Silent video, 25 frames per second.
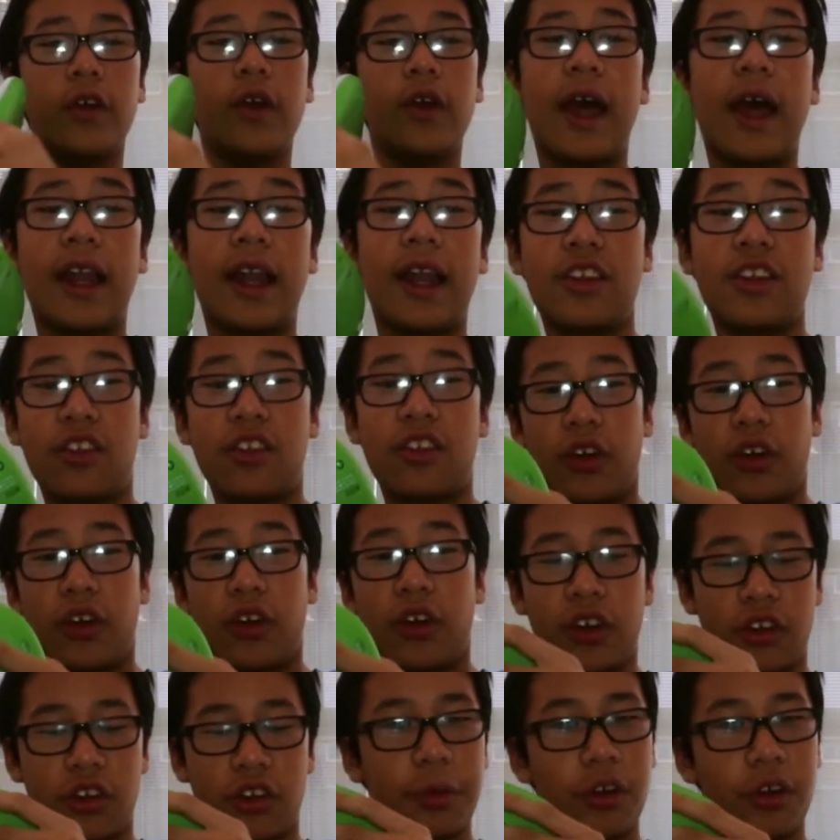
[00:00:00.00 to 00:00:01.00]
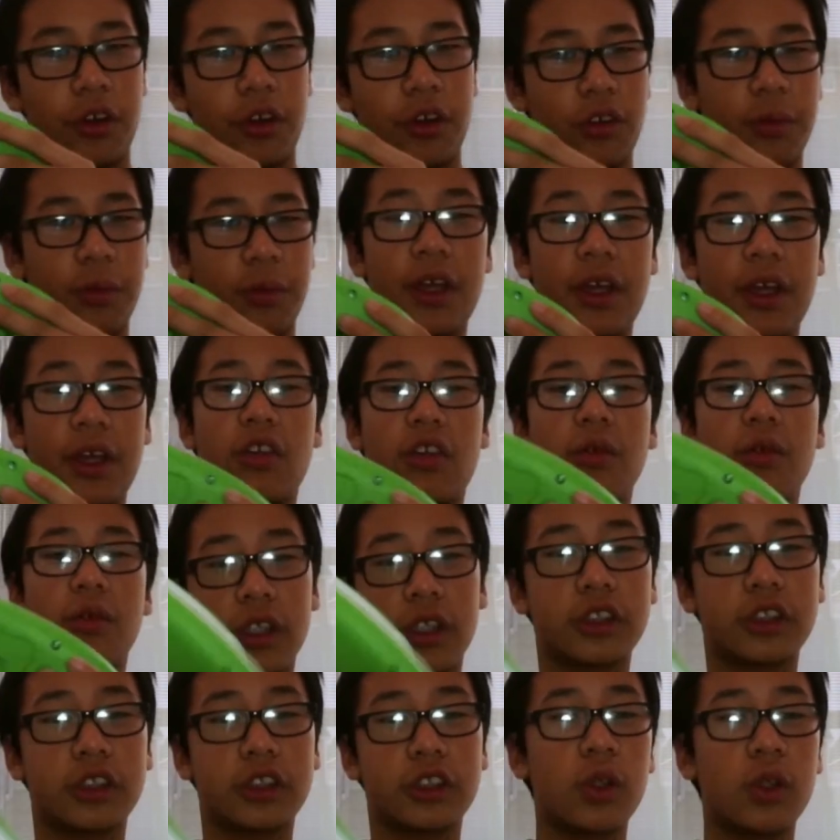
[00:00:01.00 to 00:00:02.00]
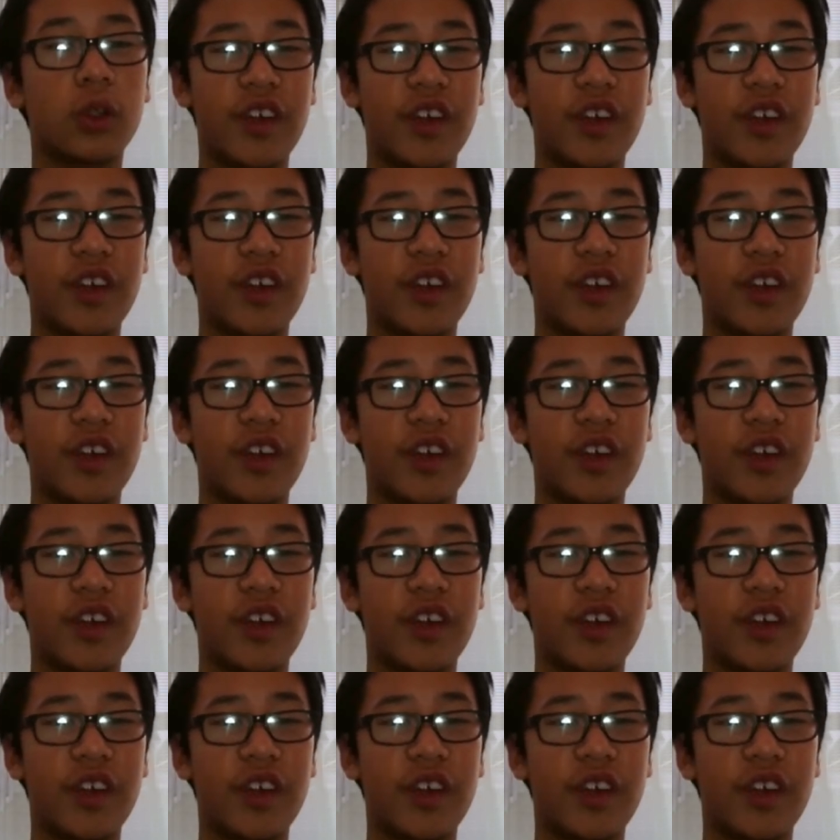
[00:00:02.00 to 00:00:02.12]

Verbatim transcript: And this is only supposed to be a, a short